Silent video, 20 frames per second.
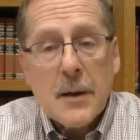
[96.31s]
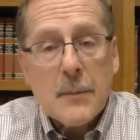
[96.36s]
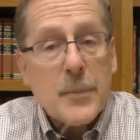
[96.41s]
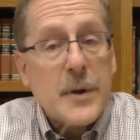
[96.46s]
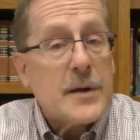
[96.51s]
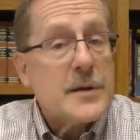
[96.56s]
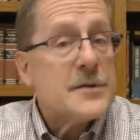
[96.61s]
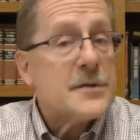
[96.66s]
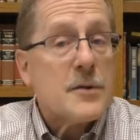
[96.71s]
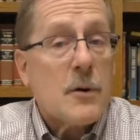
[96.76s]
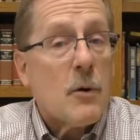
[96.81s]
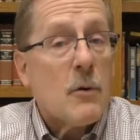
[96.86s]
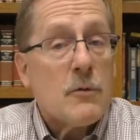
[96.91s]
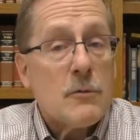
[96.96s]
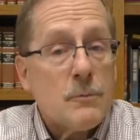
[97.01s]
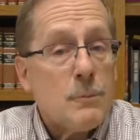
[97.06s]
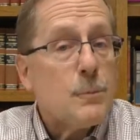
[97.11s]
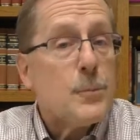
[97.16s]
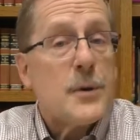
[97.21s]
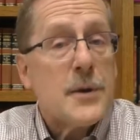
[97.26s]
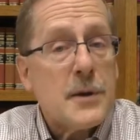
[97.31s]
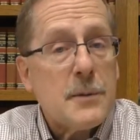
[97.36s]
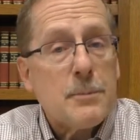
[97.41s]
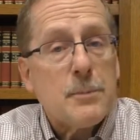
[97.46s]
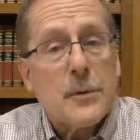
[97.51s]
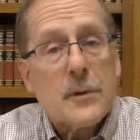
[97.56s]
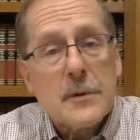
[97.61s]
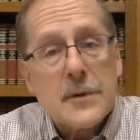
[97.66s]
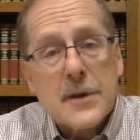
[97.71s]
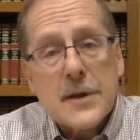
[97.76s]
but his own
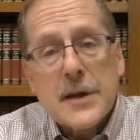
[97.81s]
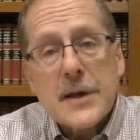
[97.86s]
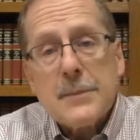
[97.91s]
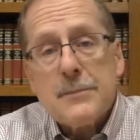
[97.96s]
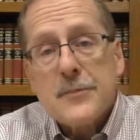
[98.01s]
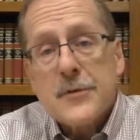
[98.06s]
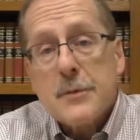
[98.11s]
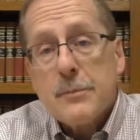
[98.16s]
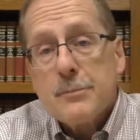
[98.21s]
people heaped